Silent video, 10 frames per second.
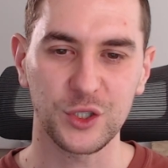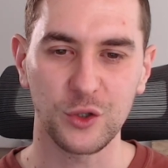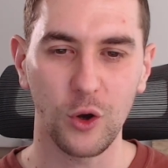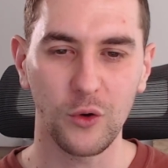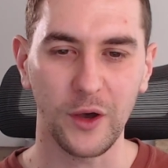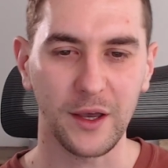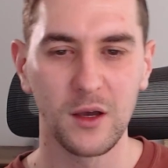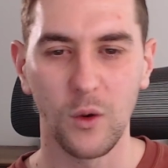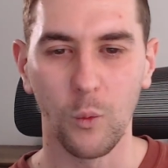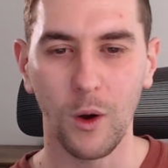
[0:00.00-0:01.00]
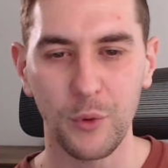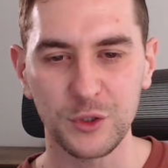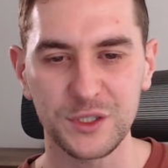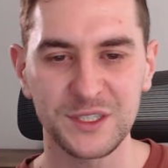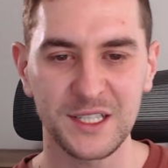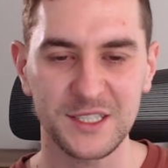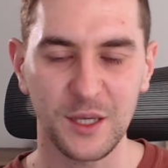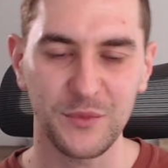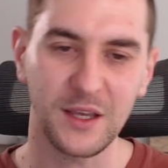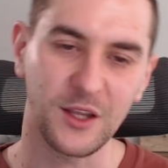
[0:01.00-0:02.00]
you know, like one person says
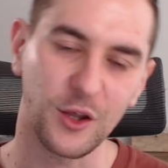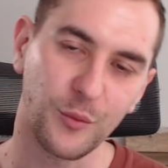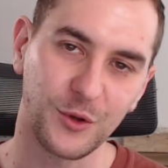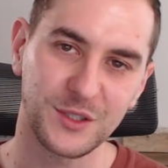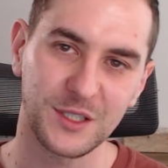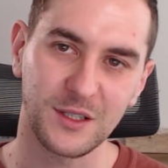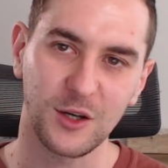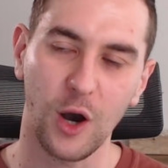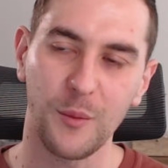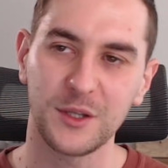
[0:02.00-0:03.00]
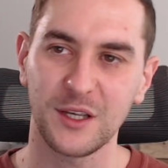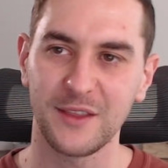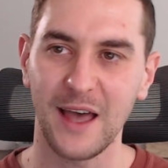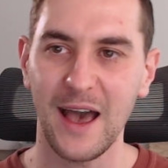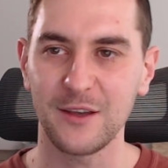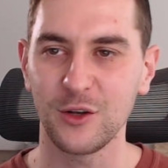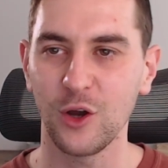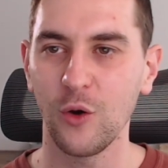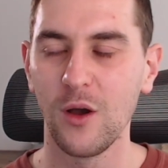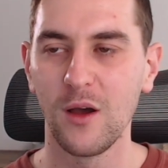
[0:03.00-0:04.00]
something, the other person comments on that, you
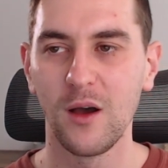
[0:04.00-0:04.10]
know,